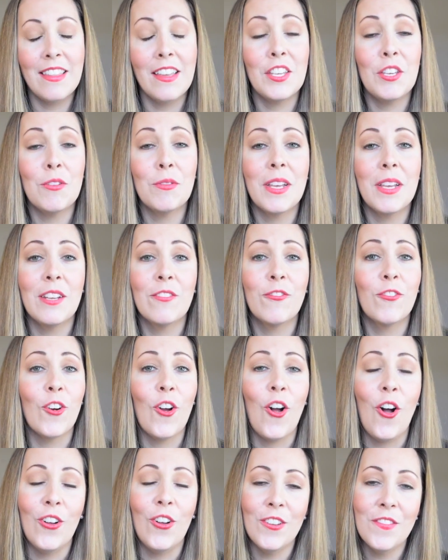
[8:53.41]
Thank you again
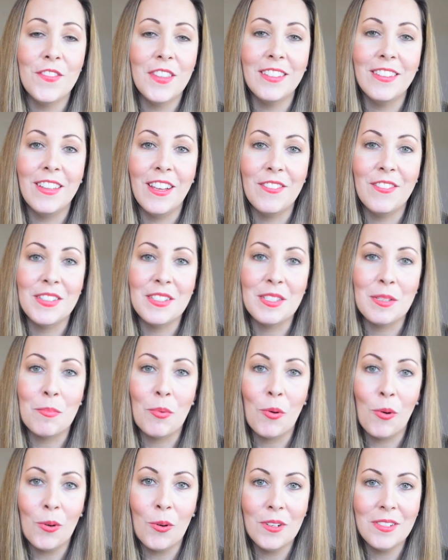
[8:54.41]
for all of the love and
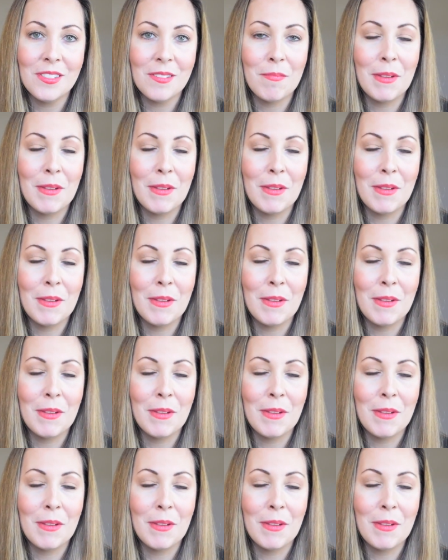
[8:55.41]
support.